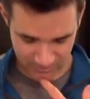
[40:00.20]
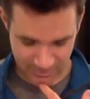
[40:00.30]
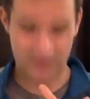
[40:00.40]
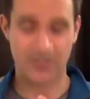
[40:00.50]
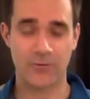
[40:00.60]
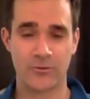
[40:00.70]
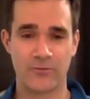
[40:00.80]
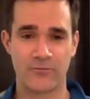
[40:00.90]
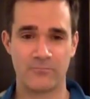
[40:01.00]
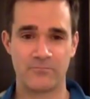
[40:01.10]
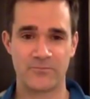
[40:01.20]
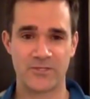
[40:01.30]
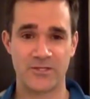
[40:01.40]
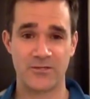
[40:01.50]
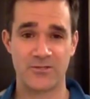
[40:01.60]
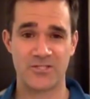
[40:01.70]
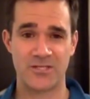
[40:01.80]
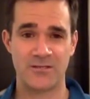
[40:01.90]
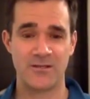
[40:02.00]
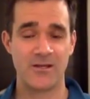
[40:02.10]
head lower from tucking your
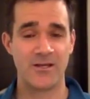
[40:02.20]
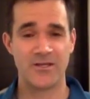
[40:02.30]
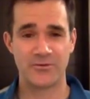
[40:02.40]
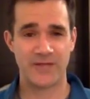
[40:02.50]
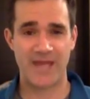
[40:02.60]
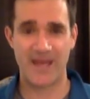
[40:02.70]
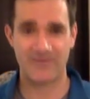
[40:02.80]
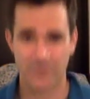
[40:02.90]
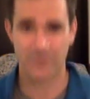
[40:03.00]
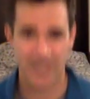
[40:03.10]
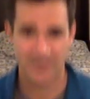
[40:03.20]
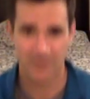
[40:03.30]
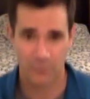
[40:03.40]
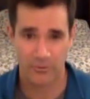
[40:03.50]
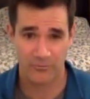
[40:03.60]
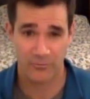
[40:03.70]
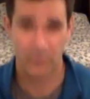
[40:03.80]
chin. You could have your head lower from what